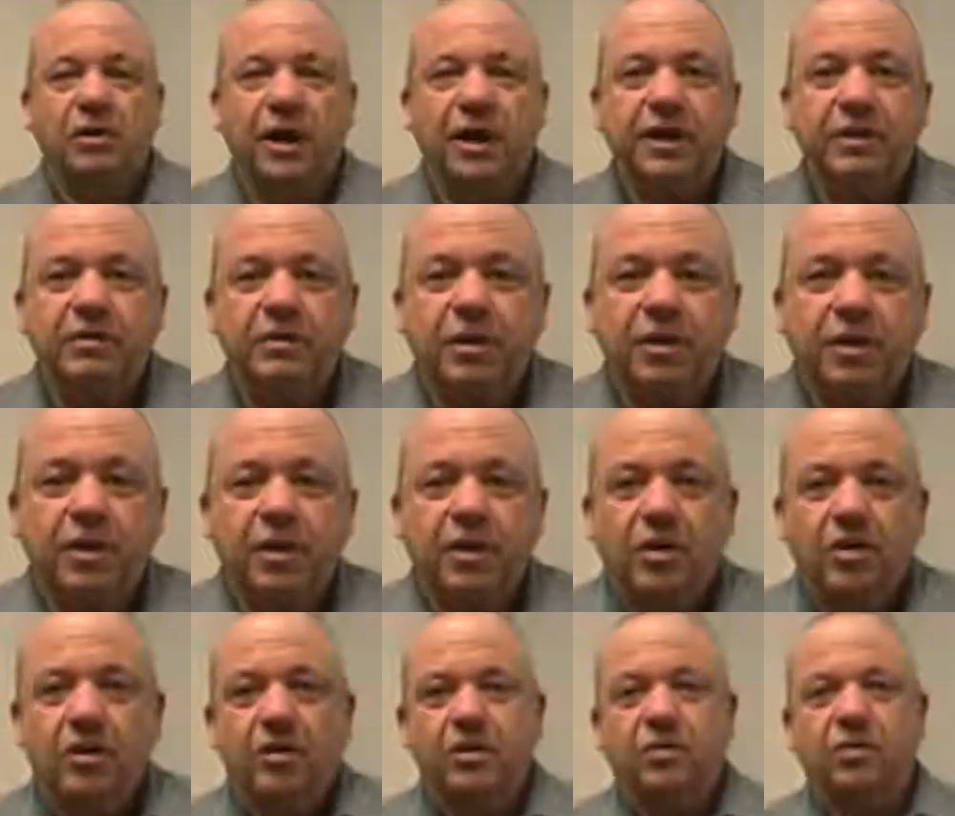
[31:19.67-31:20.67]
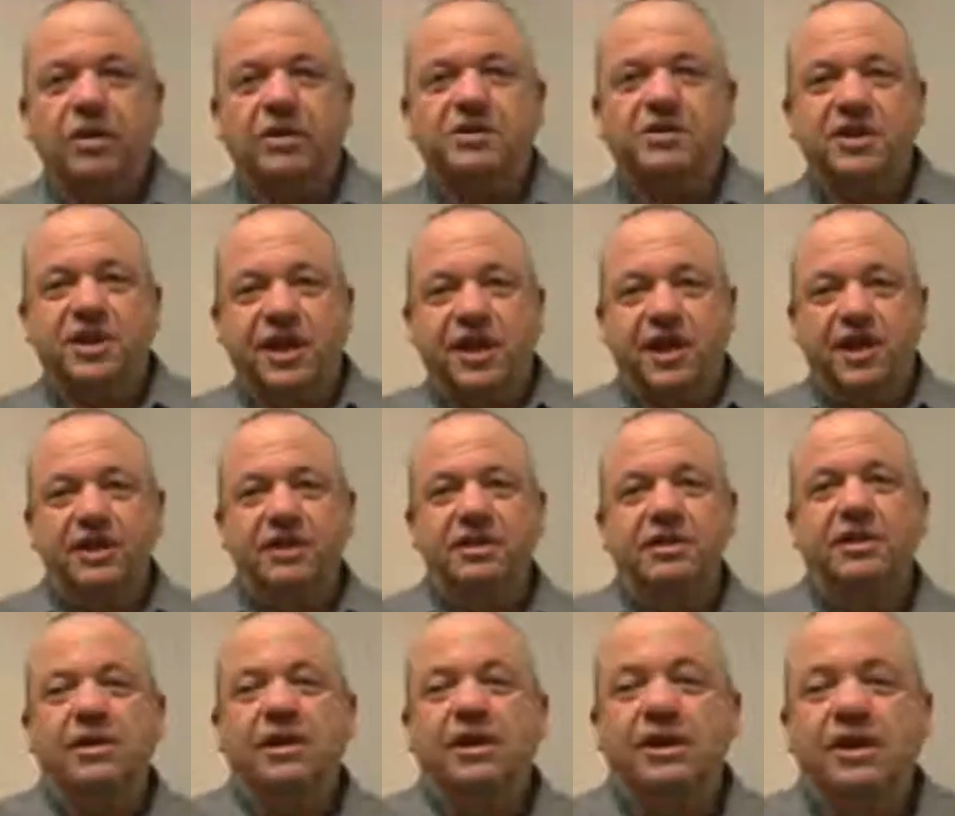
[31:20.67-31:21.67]
right. Once
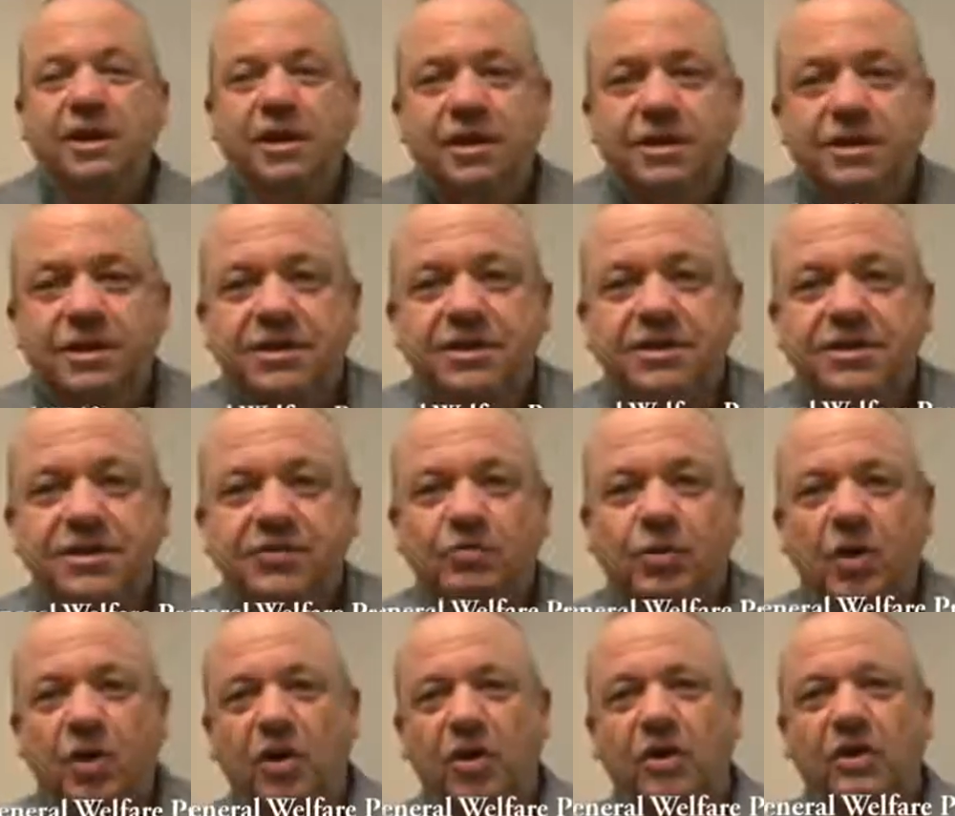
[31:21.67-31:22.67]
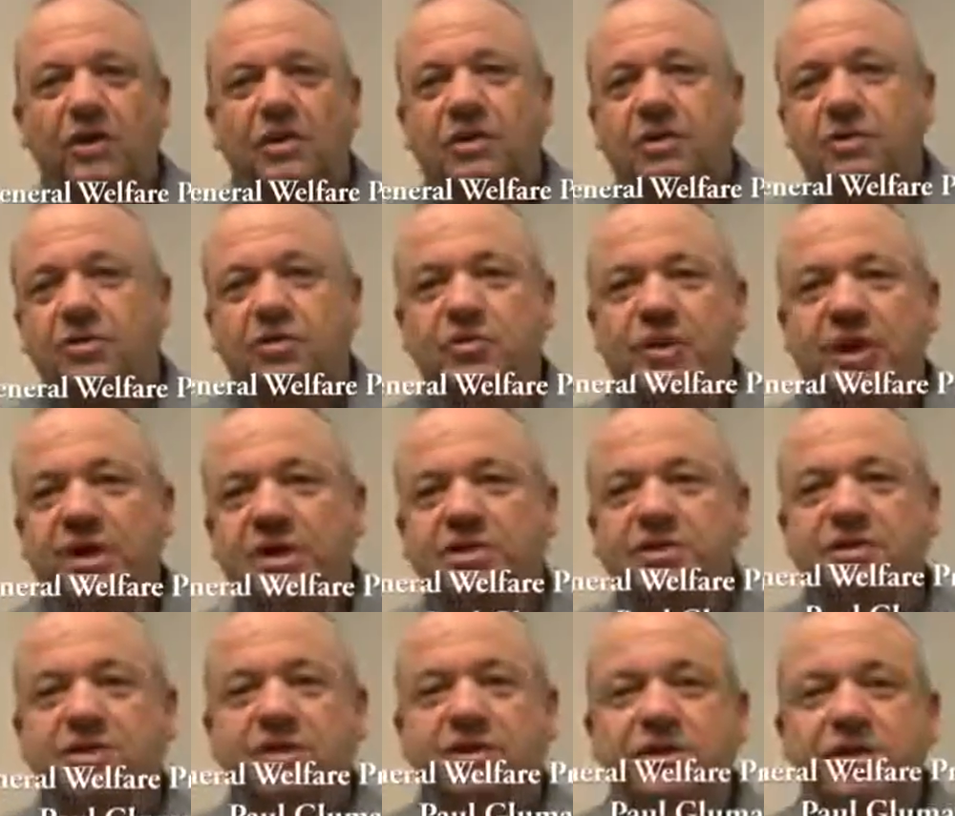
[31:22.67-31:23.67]
again, this is Paul
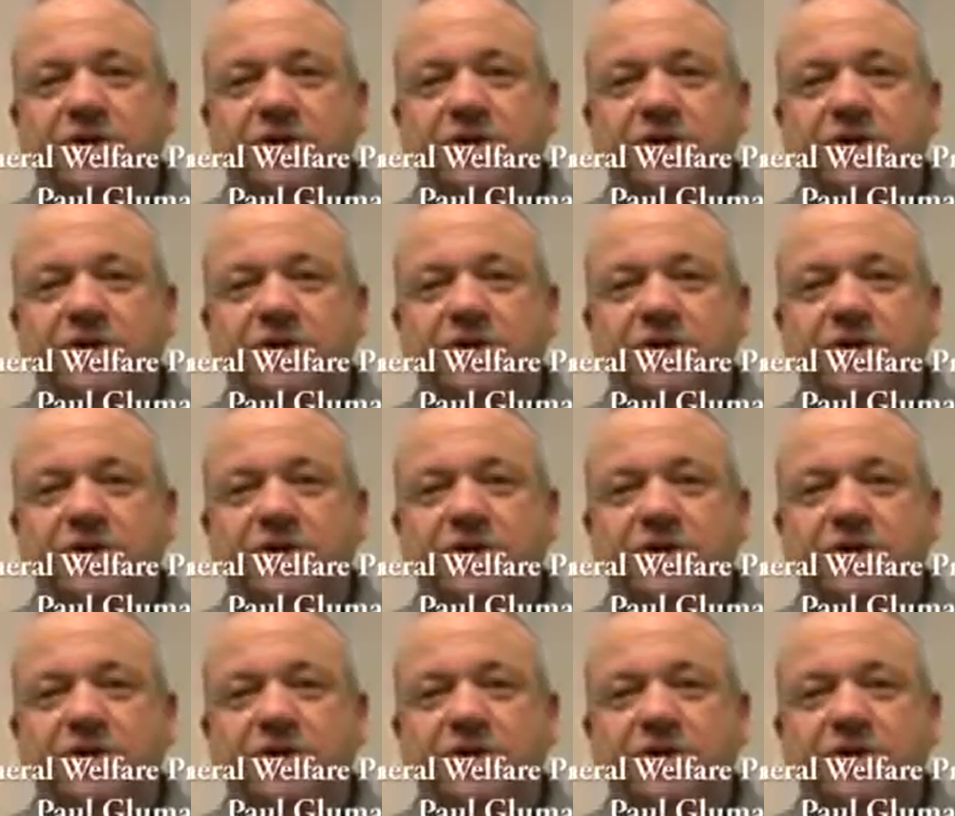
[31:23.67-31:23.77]
Glumaz,